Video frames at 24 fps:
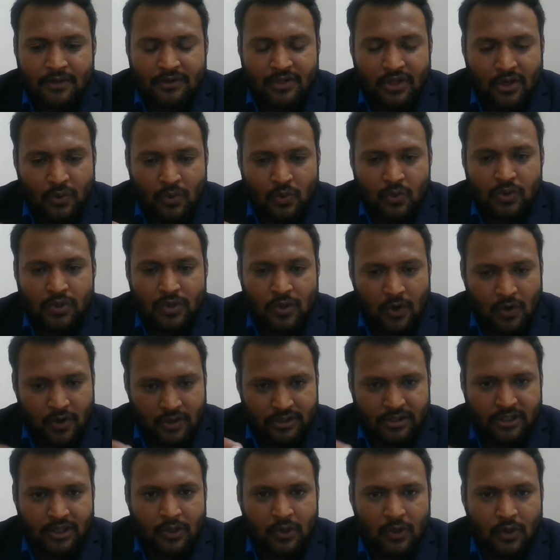the rule
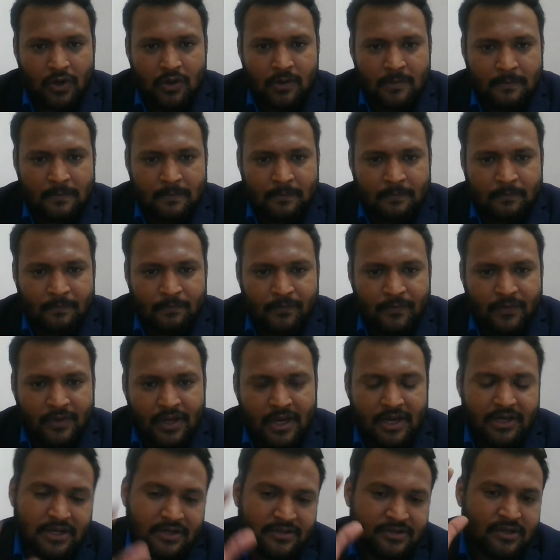or the law,
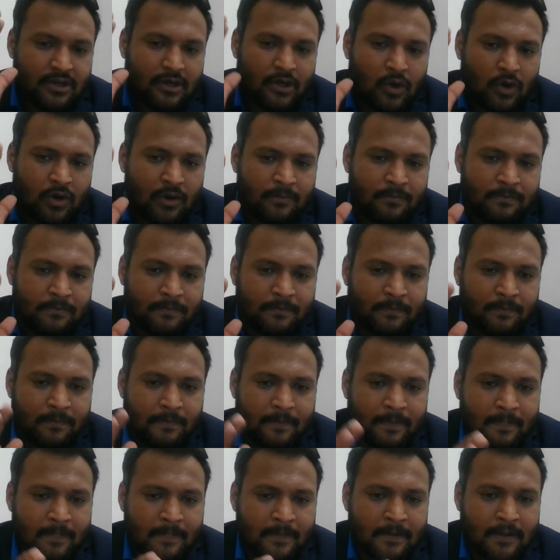it is the law.
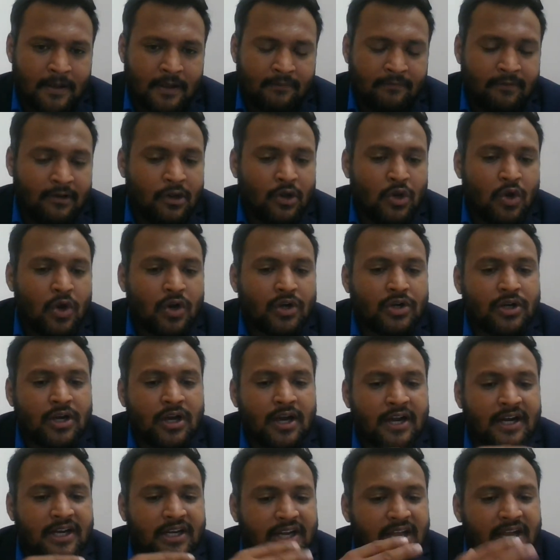We will
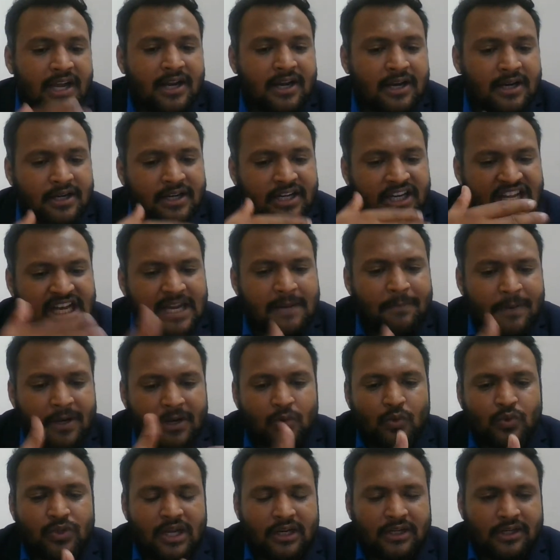not dig deep
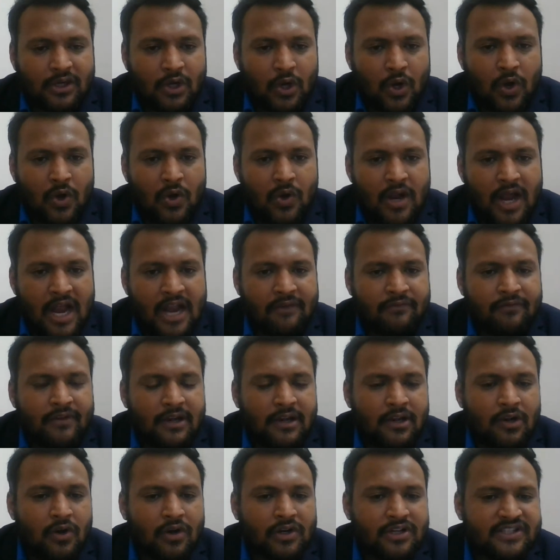into that law and
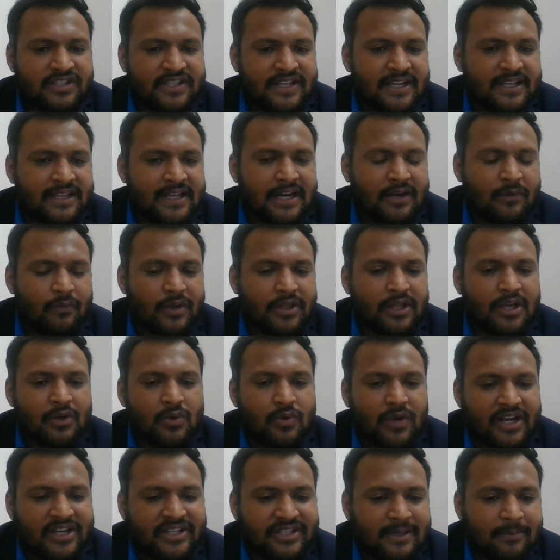we will not say that whether
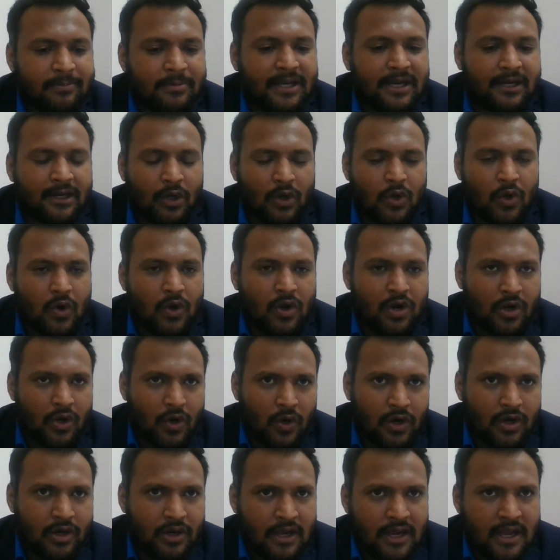to accept that law or
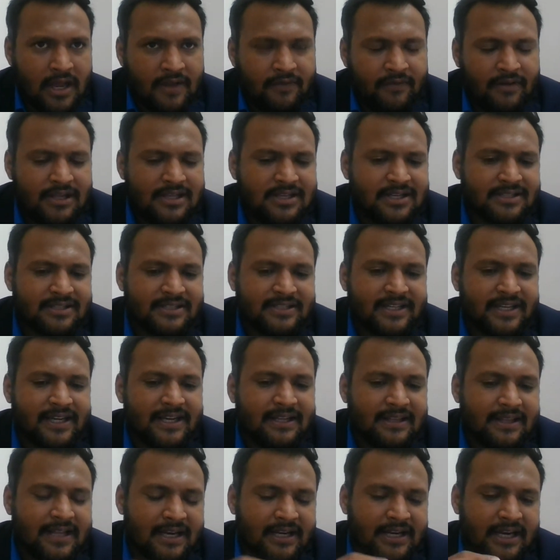not. We will just
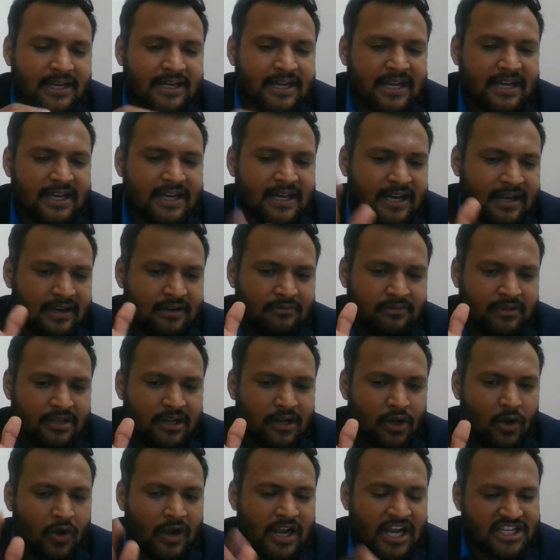say that it,
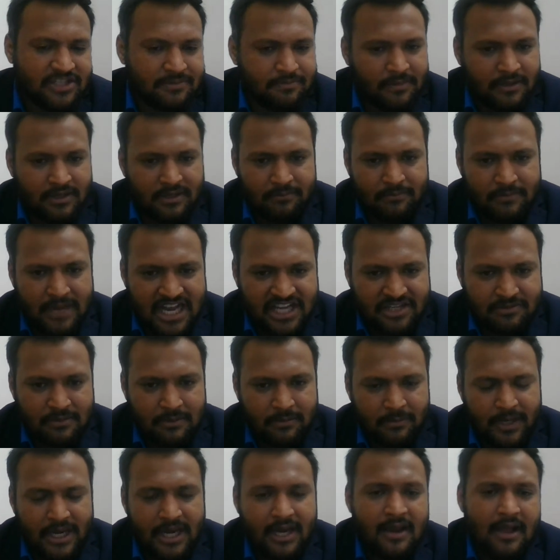the law has, has
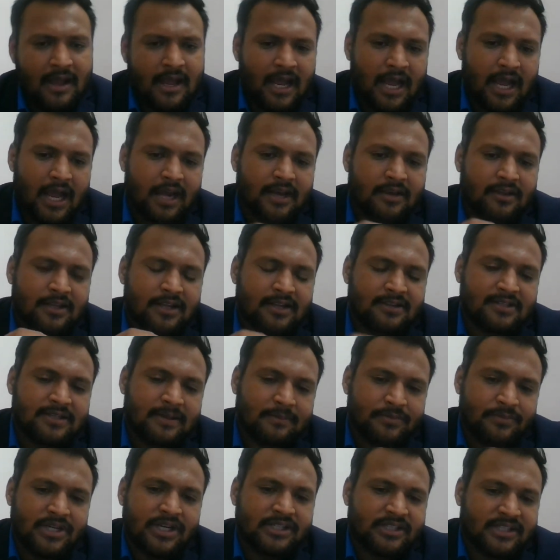been made and the
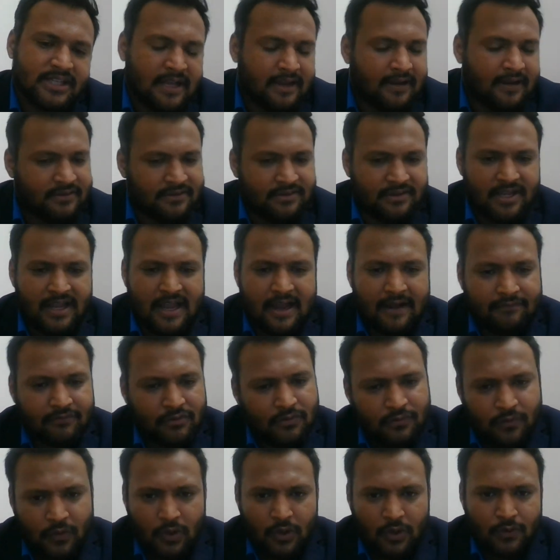subjects, they have
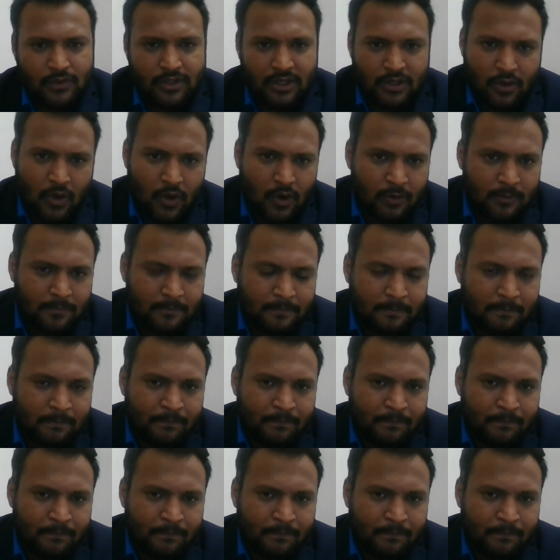to follow the law.